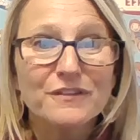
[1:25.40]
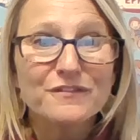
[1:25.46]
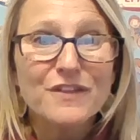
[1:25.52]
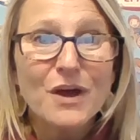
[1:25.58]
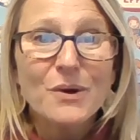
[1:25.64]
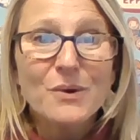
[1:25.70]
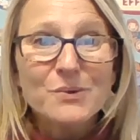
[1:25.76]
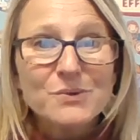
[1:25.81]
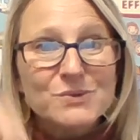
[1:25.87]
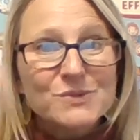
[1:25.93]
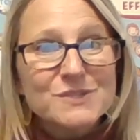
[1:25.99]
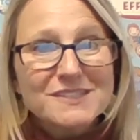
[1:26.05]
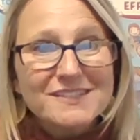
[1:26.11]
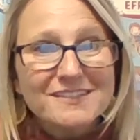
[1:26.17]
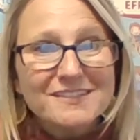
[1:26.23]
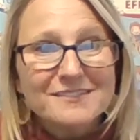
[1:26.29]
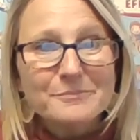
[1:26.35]
of
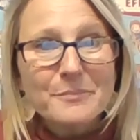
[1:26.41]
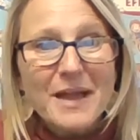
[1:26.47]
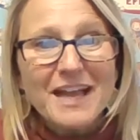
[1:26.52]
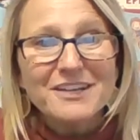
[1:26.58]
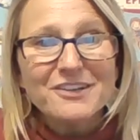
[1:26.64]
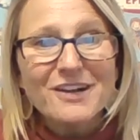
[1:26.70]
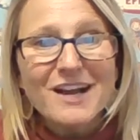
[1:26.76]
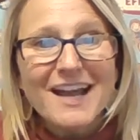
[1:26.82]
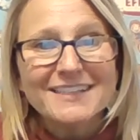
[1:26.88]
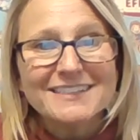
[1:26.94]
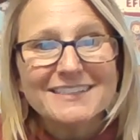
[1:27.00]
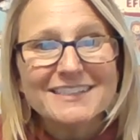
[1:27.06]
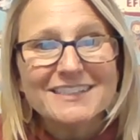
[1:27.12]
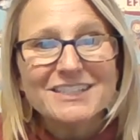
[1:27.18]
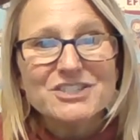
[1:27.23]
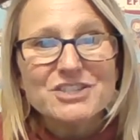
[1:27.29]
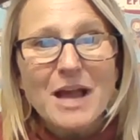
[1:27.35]
those, pat your head.
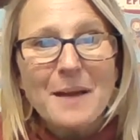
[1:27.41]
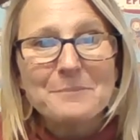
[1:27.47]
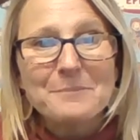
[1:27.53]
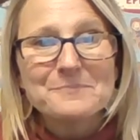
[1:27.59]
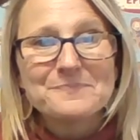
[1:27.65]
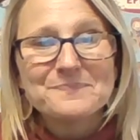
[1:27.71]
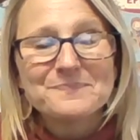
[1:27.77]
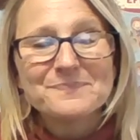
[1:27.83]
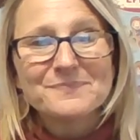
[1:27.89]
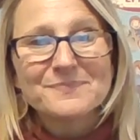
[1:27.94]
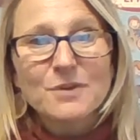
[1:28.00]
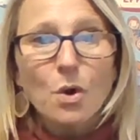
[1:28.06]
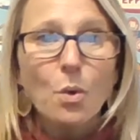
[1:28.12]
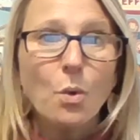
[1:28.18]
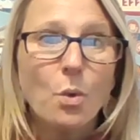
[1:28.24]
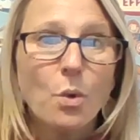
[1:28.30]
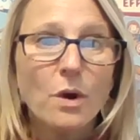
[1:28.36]
Good job.
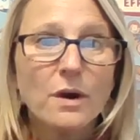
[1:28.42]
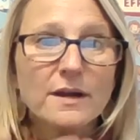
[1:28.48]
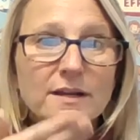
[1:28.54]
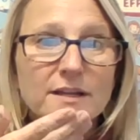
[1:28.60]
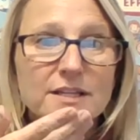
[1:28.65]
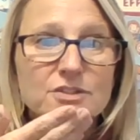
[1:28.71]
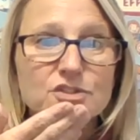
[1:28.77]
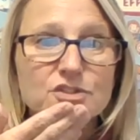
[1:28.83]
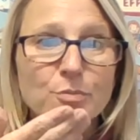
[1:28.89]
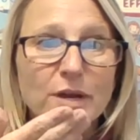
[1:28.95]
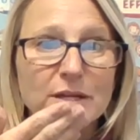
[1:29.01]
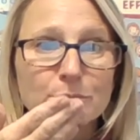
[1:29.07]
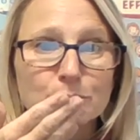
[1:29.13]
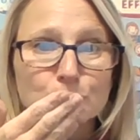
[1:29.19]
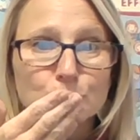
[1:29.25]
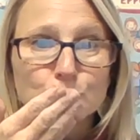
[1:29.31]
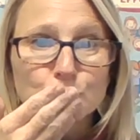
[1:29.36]
Or kiss your
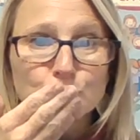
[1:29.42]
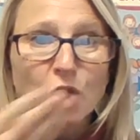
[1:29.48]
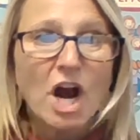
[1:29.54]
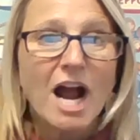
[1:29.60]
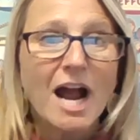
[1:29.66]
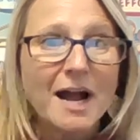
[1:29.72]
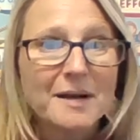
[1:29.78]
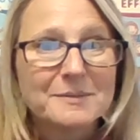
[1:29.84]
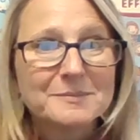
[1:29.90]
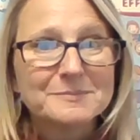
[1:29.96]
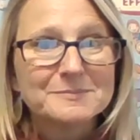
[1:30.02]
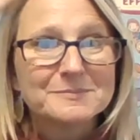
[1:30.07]
brain.